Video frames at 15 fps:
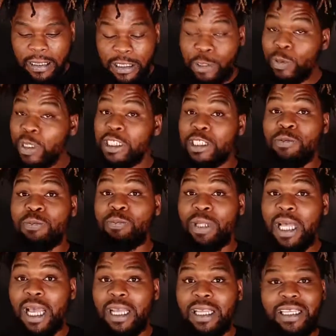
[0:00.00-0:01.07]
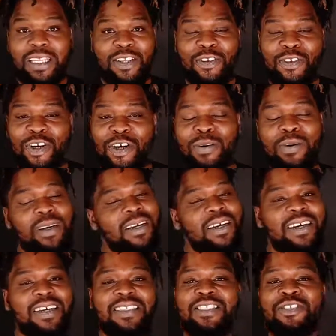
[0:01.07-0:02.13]
just because he was black, you know,
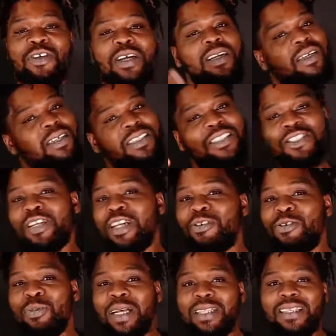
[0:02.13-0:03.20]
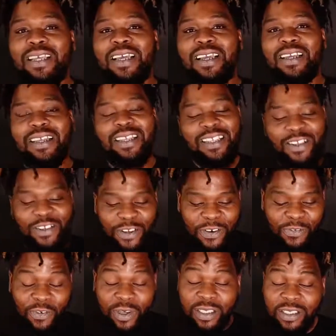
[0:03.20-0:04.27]
just trying to do my thing, you
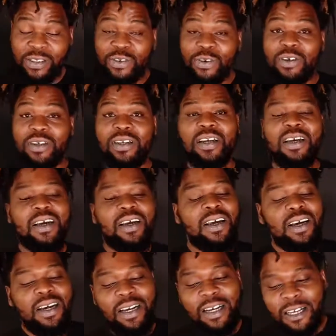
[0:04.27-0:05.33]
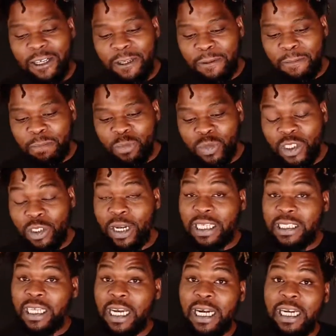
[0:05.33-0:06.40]
know, funny story. So
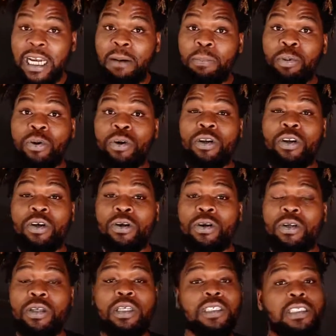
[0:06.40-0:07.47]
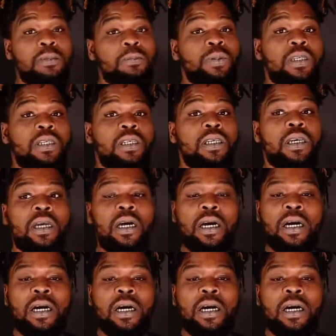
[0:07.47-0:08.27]
that's how I got pulled on to be